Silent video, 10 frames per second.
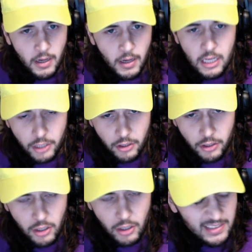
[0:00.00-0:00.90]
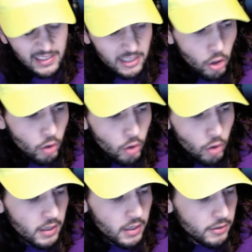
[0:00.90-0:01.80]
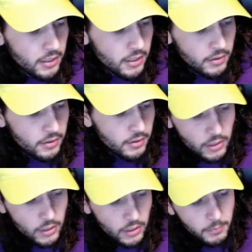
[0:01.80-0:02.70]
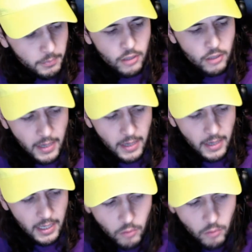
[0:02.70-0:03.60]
Khalid Hill, I didn't see a whole lot of Khalid Hill this year, but if you go back and you watch